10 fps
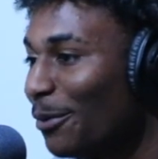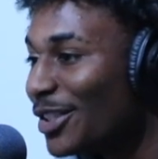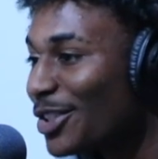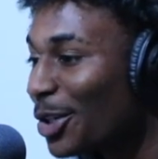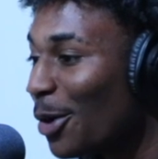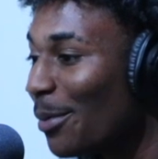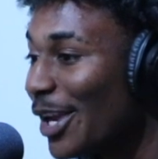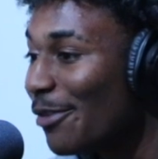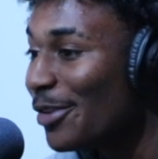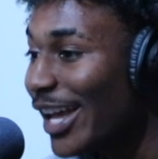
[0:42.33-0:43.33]
finna turn up
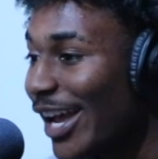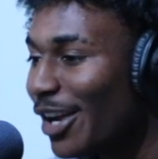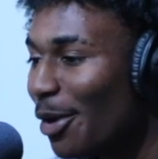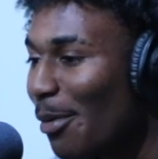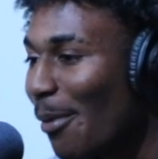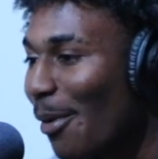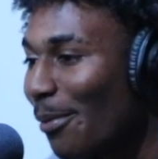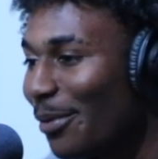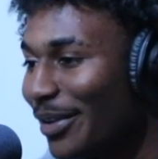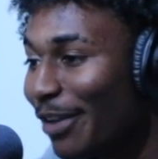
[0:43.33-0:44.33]
every day on my
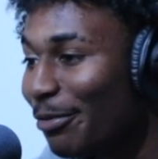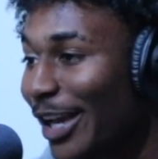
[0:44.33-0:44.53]
mama. Every